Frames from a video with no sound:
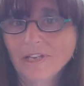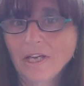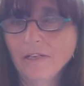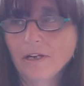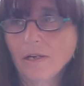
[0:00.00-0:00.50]

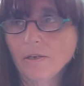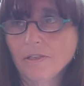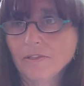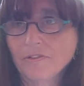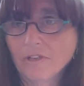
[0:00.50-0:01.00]
and I
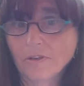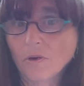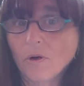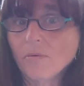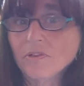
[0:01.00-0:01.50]
said
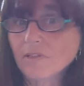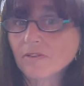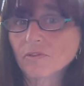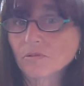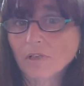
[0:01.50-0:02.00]
always
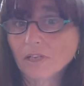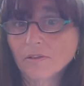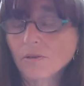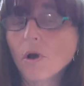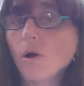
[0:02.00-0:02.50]
yes to God,
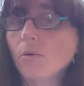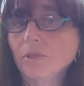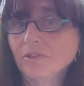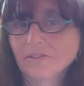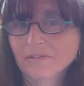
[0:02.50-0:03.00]

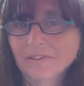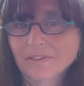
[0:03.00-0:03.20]
always.